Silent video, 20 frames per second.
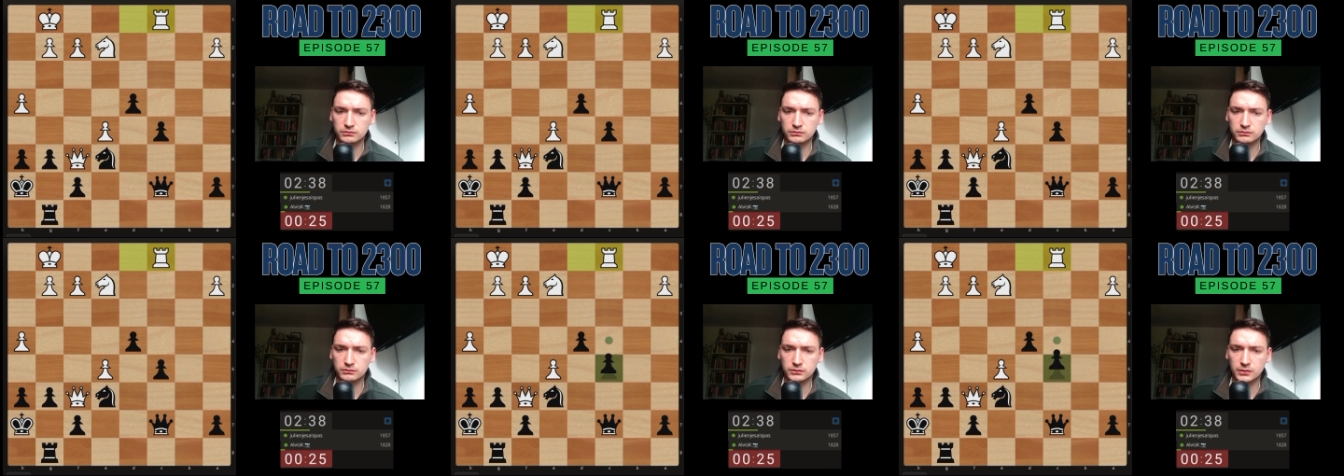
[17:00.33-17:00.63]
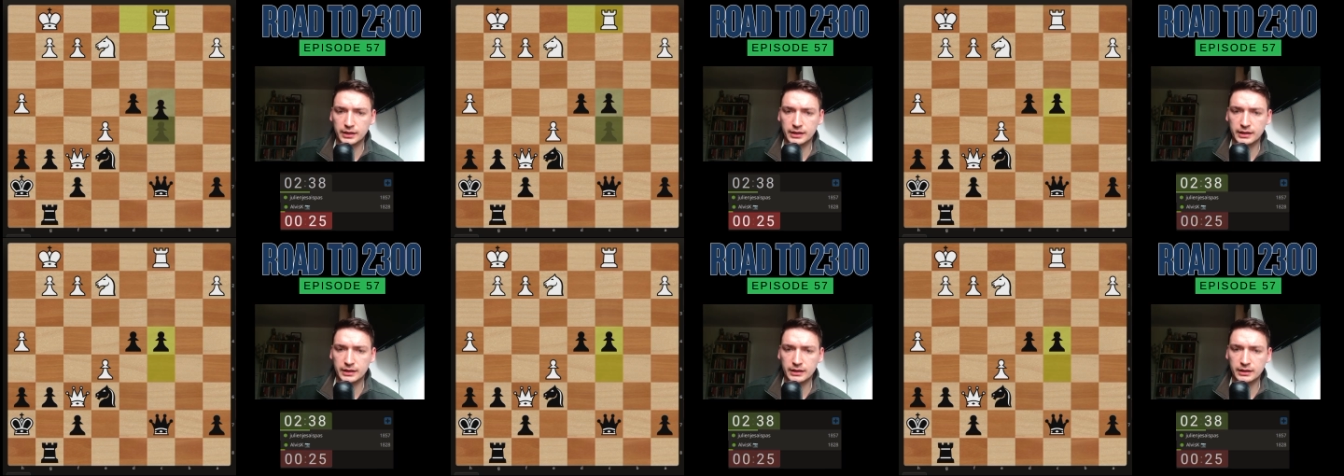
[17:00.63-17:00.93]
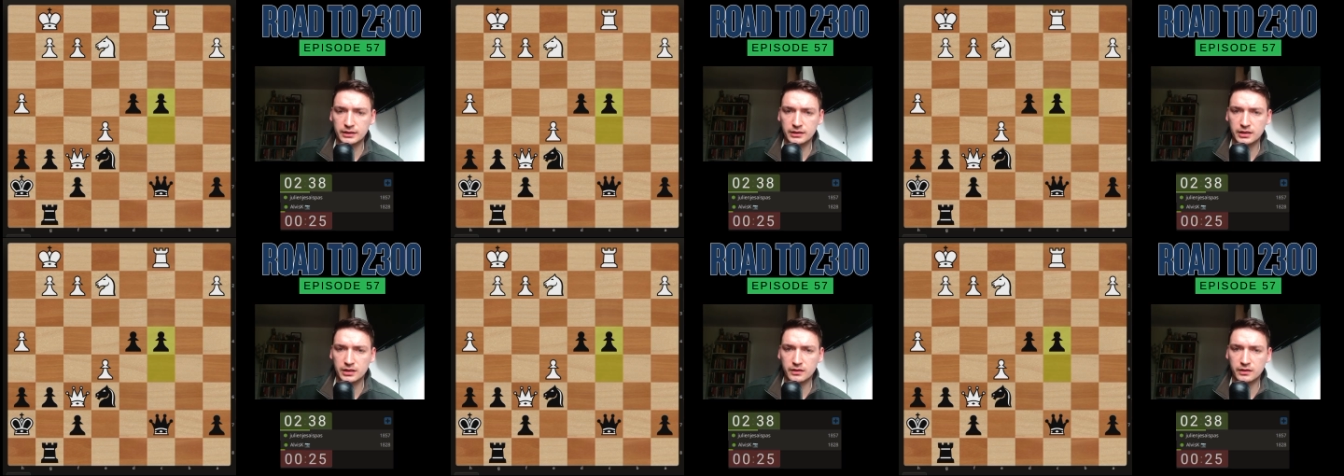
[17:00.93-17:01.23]
I think
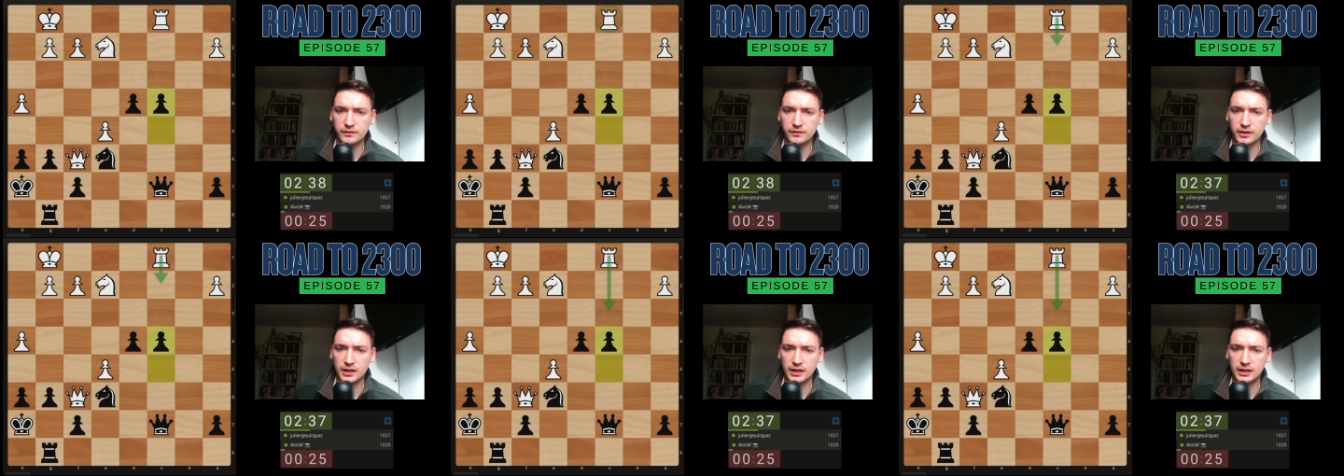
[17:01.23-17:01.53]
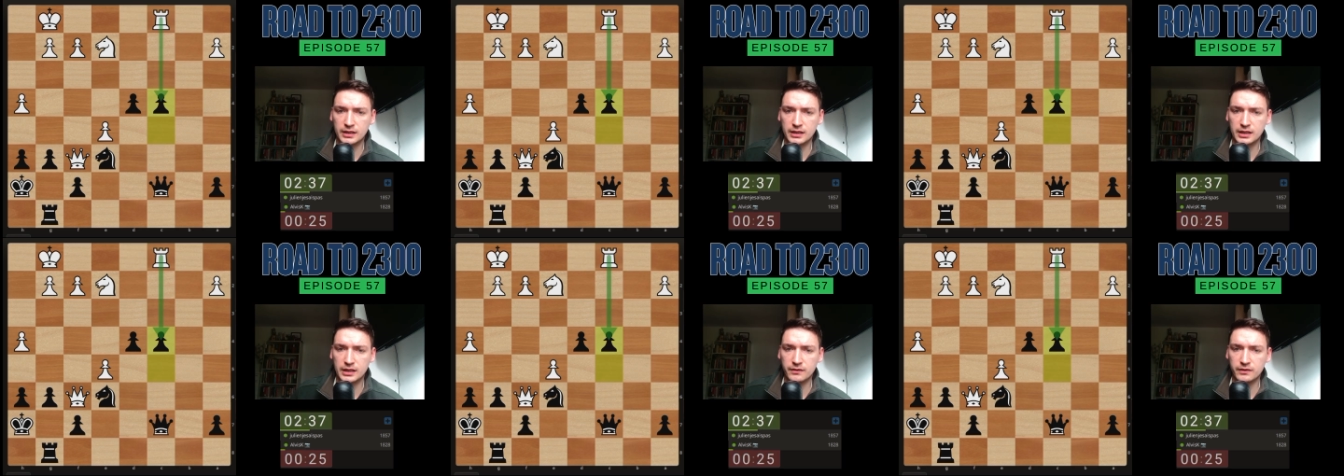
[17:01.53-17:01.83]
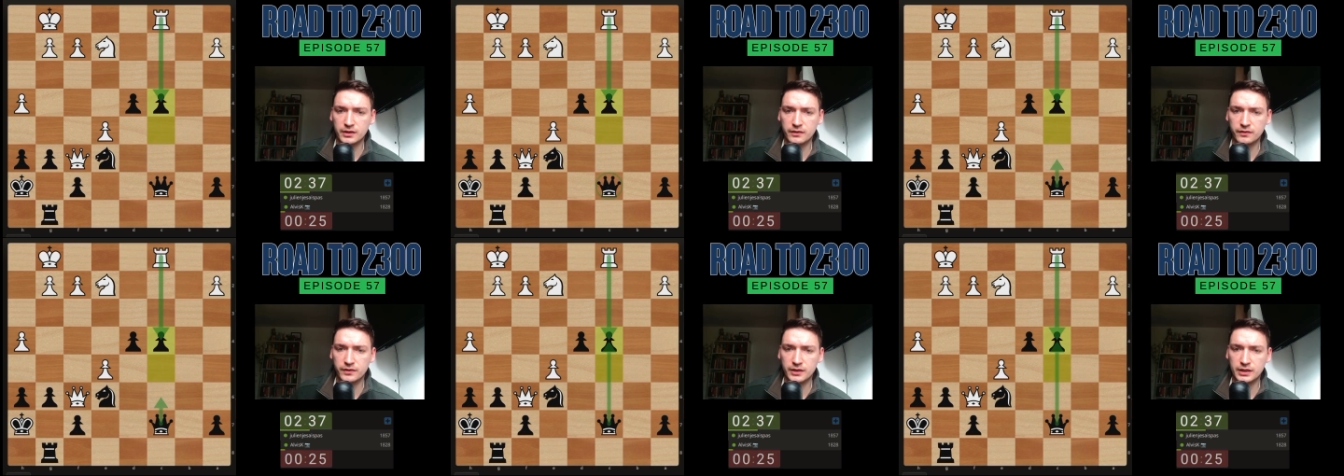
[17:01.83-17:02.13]
this is fine.
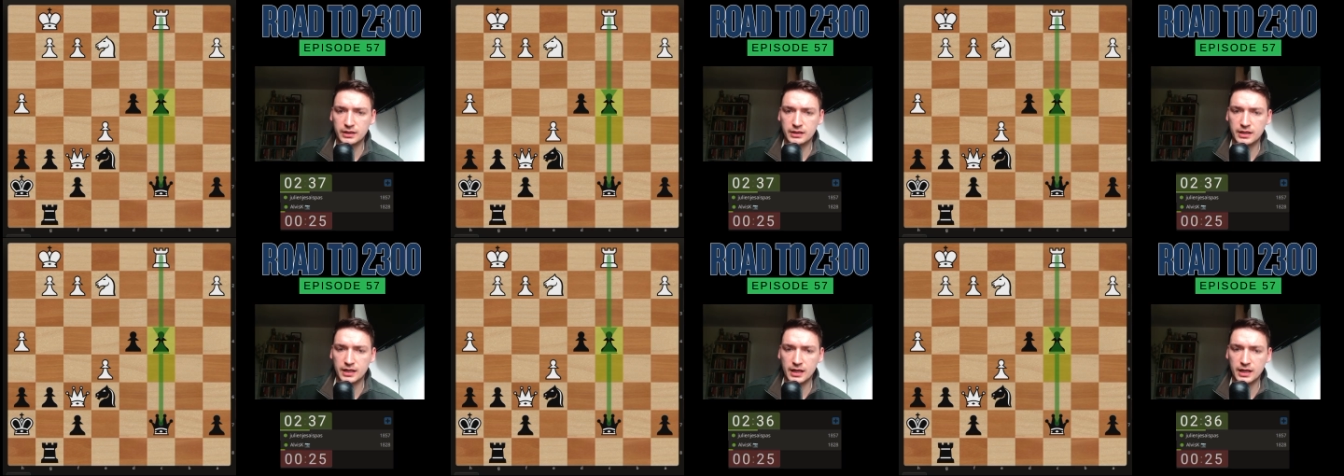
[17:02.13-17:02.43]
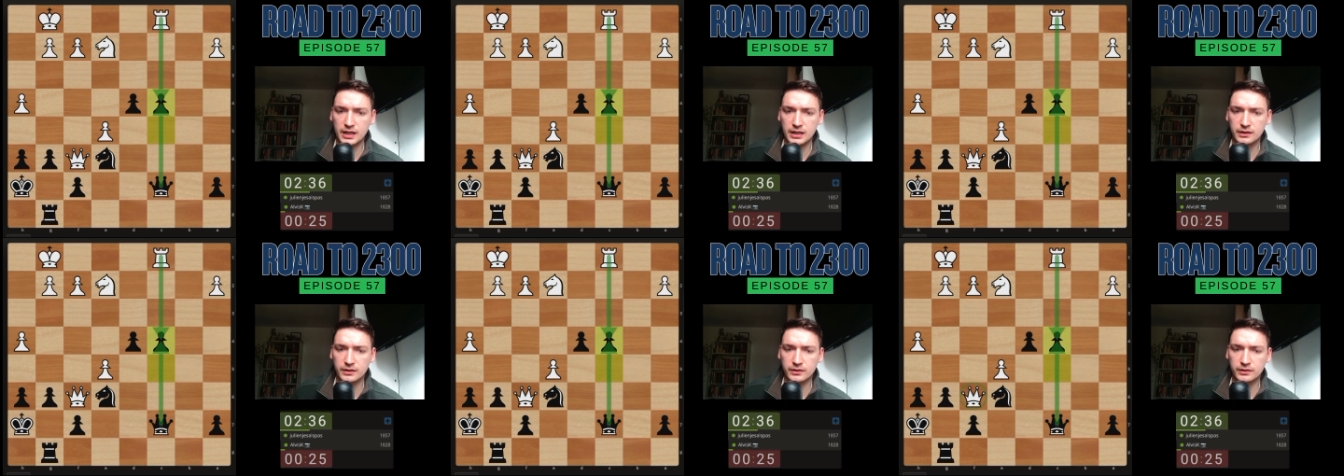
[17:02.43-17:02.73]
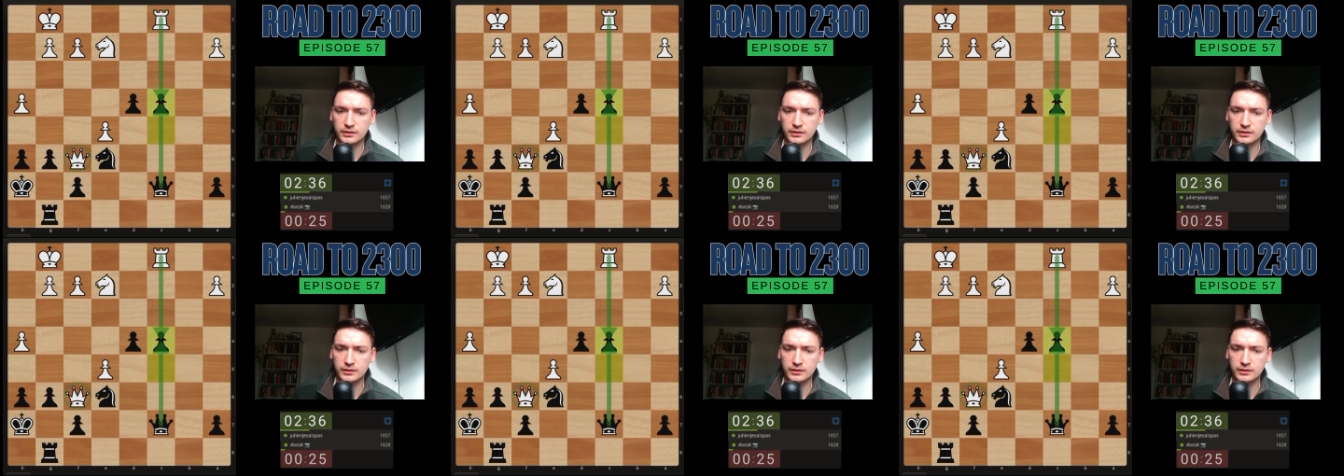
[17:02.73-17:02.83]
Even if he takes